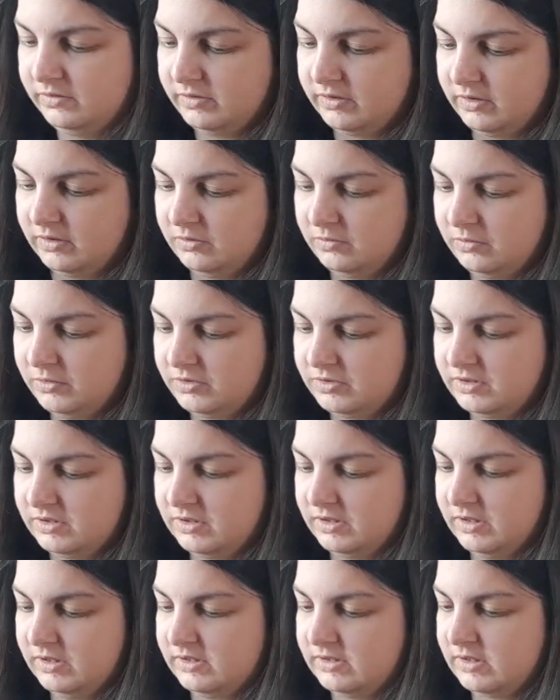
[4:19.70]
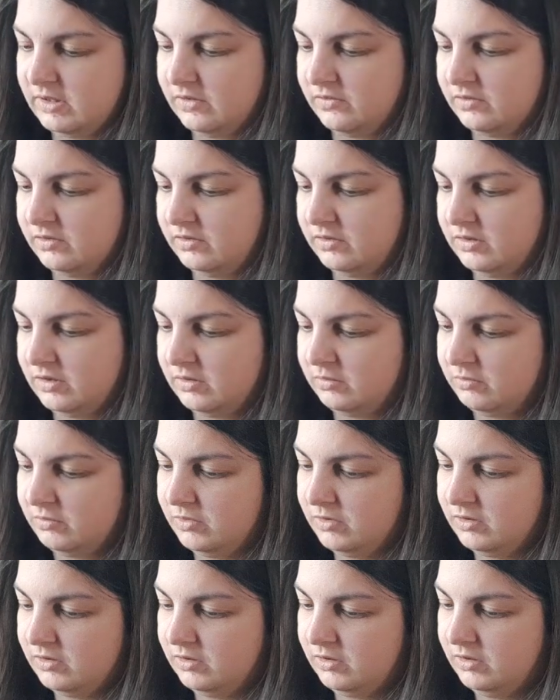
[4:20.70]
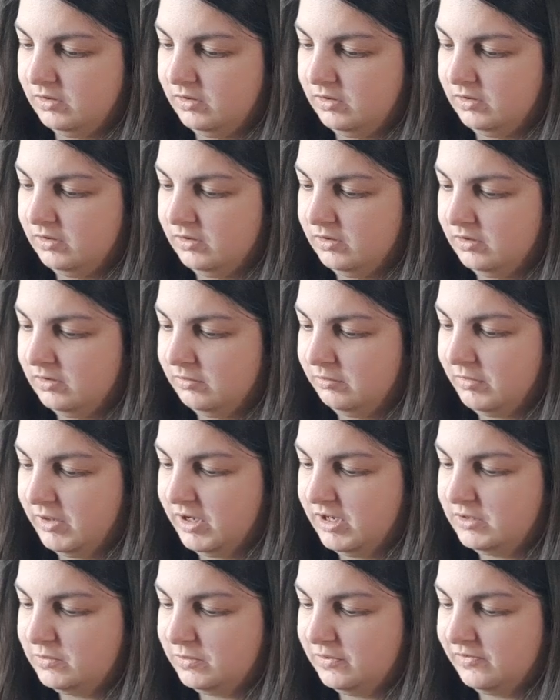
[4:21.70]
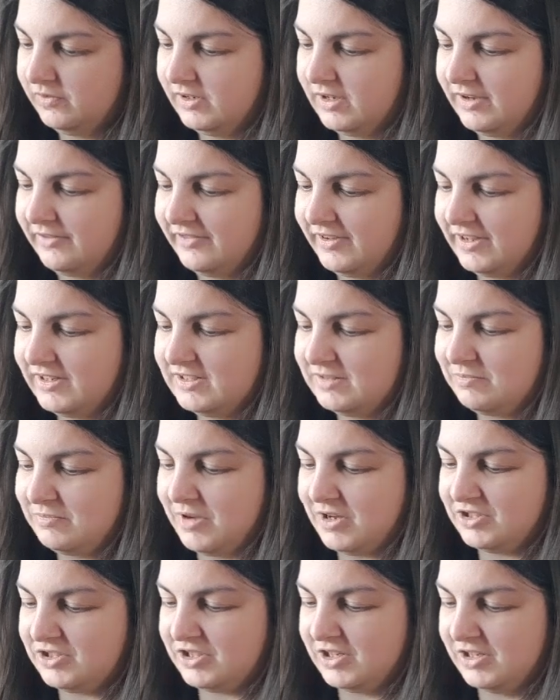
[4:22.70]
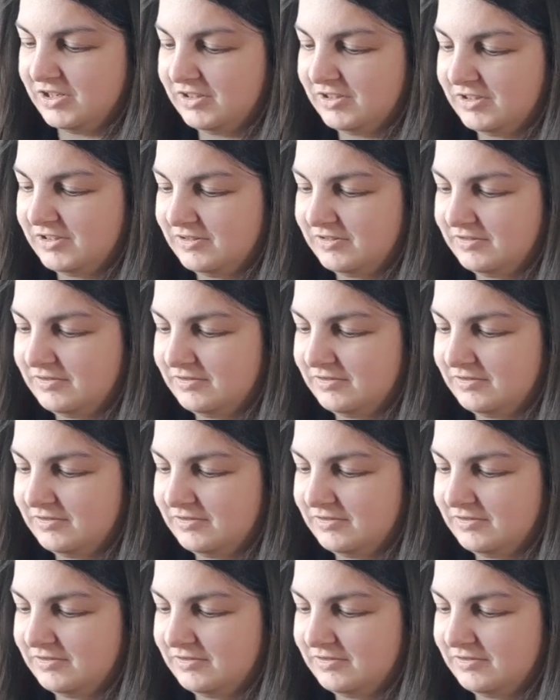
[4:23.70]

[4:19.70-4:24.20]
So what do these have on them? Made with love and magic.